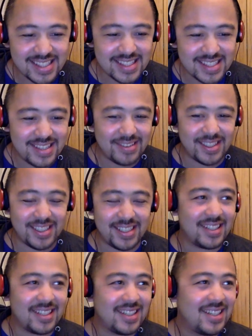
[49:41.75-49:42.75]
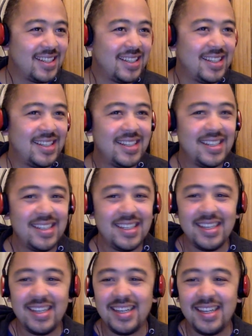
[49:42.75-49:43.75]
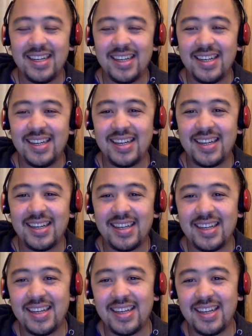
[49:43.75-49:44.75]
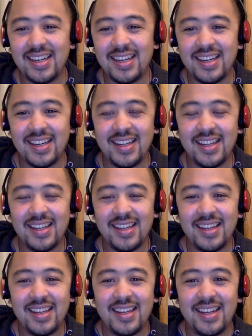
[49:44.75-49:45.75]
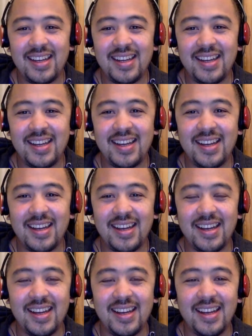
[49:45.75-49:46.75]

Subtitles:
(not speaking)